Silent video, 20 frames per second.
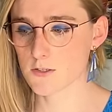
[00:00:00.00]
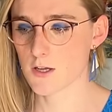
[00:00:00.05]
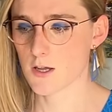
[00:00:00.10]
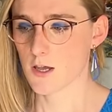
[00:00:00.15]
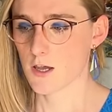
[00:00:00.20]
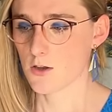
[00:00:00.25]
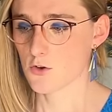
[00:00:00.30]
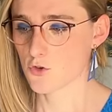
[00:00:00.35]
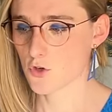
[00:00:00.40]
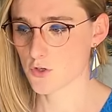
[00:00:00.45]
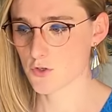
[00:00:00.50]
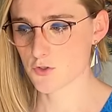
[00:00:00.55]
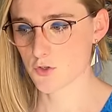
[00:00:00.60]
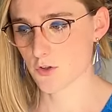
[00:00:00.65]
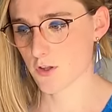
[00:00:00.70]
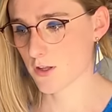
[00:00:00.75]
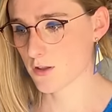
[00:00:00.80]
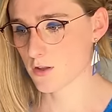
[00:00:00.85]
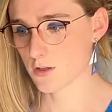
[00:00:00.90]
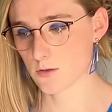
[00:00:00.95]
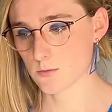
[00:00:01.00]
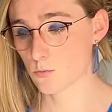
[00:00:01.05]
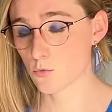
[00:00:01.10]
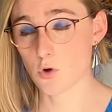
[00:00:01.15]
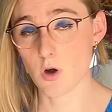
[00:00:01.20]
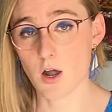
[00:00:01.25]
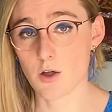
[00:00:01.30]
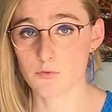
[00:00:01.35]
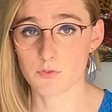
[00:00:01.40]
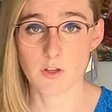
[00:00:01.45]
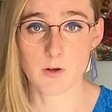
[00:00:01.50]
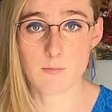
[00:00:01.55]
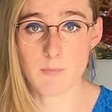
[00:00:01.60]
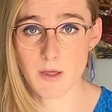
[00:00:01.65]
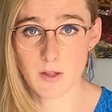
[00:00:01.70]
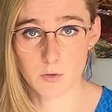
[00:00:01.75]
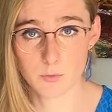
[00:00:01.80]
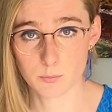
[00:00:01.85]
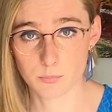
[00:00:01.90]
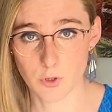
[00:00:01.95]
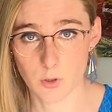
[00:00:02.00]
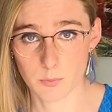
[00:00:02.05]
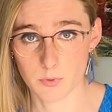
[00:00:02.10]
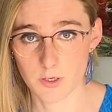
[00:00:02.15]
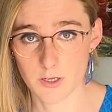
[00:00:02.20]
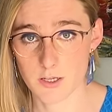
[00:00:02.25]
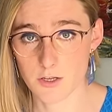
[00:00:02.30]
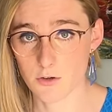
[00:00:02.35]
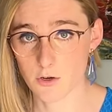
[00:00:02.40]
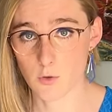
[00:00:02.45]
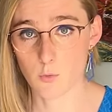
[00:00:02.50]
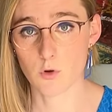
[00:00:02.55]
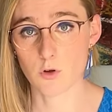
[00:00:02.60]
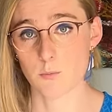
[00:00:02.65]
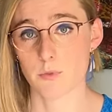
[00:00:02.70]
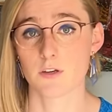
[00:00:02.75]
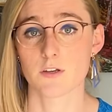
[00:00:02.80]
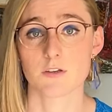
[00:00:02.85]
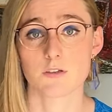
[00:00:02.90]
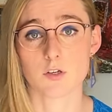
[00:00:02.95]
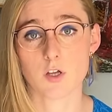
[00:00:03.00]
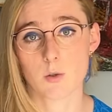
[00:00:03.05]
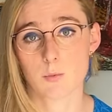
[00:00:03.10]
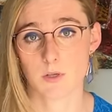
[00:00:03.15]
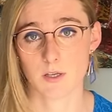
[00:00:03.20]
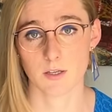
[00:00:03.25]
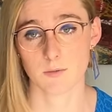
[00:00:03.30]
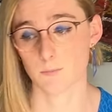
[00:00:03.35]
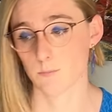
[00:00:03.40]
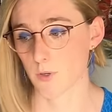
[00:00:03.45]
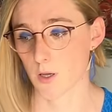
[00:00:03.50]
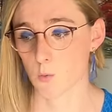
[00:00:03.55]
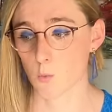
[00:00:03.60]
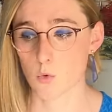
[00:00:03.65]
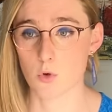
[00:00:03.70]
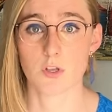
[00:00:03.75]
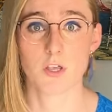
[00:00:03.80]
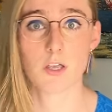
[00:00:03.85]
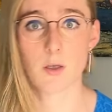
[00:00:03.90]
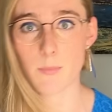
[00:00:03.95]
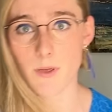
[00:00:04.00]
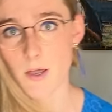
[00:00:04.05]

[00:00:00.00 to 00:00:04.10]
Just so that the graft can meld properly. You don't want to be disturbing it by walking about.